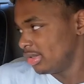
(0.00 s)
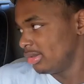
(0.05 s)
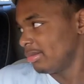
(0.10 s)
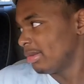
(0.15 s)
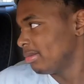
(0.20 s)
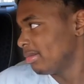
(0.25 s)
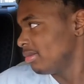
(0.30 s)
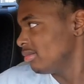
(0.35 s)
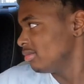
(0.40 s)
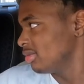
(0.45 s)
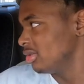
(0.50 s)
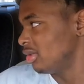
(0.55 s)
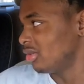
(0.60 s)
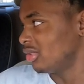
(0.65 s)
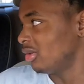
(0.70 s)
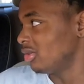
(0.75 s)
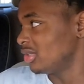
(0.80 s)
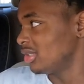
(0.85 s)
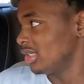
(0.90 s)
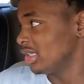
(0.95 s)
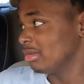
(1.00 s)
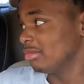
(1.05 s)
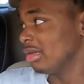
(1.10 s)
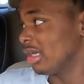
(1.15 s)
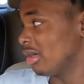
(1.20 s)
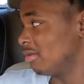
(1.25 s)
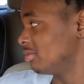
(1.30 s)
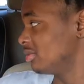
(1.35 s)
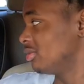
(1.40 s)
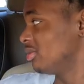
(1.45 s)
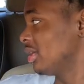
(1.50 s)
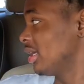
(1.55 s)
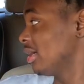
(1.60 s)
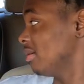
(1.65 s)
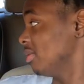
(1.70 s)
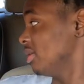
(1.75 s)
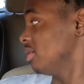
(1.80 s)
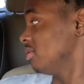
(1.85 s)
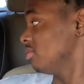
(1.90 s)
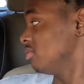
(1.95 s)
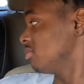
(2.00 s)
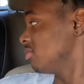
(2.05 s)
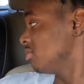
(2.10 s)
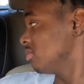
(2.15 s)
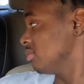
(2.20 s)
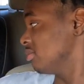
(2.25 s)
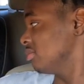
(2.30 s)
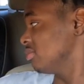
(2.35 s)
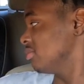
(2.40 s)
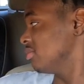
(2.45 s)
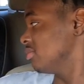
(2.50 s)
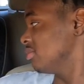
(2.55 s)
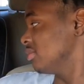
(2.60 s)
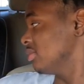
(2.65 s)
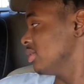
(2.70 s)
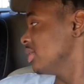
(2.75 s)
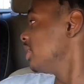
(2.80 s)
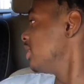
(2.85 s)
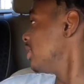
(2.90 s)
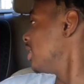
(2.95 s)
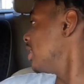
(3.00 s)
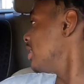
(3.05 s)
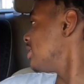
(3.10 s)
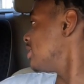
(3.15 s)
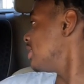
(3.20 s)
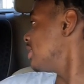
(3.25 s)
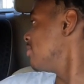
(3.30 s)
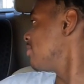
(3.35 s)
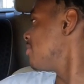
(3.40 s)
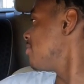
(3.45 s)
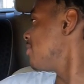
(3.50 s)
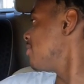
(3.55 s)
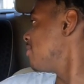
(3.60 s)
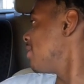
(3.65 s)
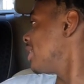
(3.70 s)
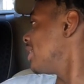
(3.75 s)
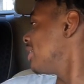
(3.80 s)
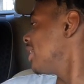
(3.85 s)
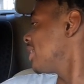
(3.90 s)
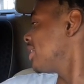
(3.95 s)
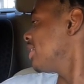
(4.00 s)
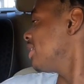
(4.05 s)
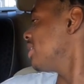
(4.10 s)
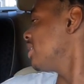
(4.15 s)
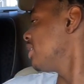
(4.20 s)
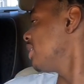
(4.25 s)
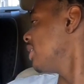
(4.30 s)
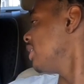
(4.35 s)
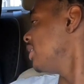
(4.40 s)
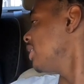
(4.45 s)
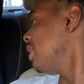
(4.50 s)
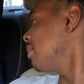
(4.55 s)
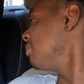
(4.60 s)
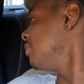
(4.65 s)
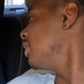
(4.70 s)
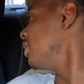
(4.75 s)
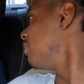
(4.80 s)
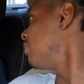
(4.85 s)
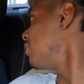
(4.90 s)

My, no, no son of mine would do that, bro. You know what I'm saying? You, you gotta lock in. That be